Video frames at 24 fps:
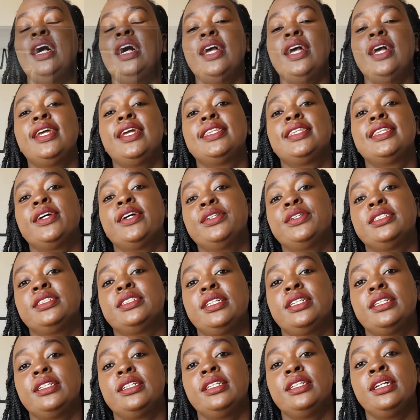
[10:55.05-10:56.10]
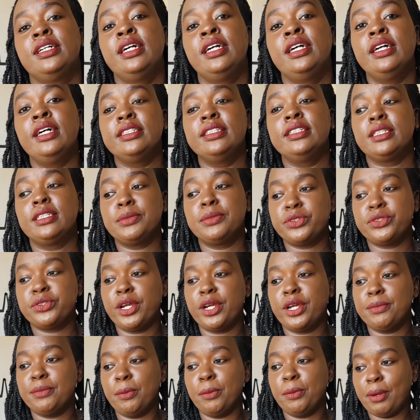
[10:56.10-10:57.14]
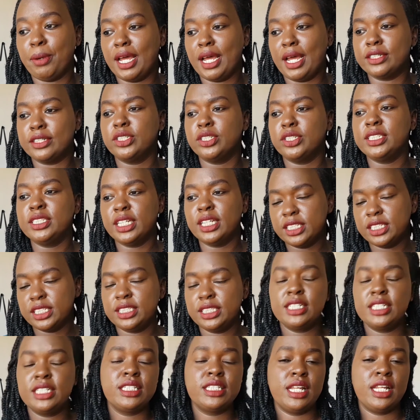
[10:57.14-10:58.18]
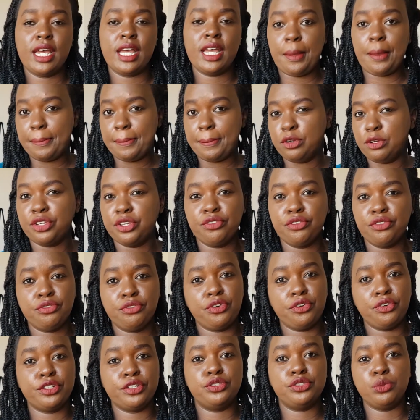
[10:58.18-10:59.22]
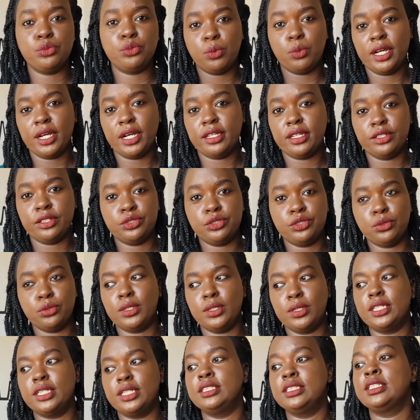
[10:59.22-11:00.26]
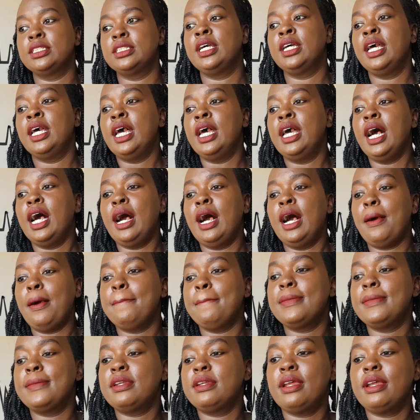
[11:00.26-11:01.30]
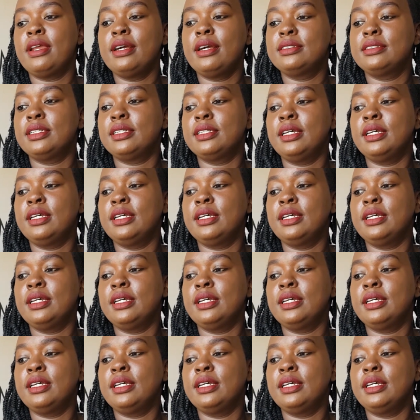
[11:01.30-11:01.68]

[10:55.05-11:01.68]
100,000 subscriber plaque. So these are just things that I am looking forward to working towards. Next